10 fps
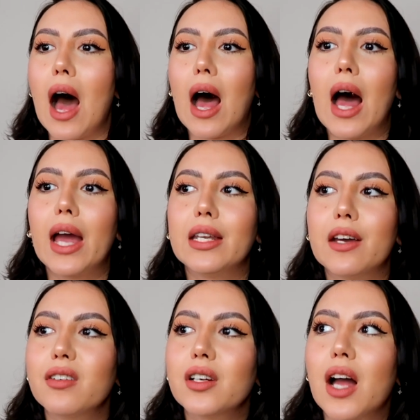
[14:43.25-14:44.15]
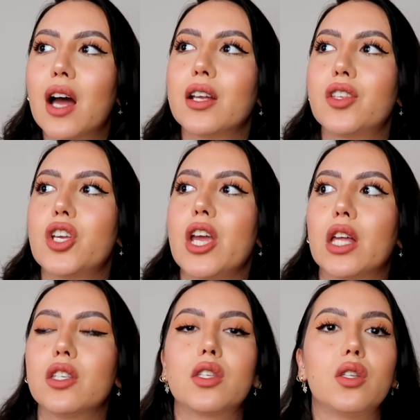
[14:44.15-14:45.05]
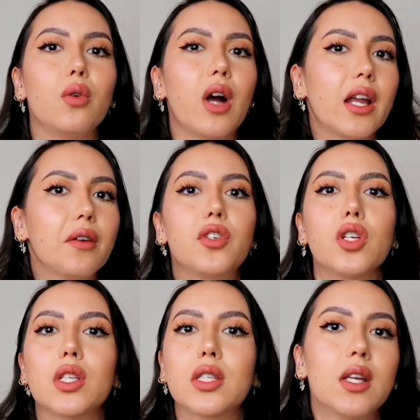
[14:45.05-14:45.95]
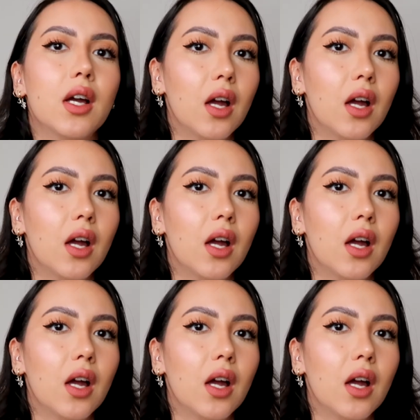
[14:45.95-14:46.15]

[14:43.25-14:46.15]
I never got a chance to kind of just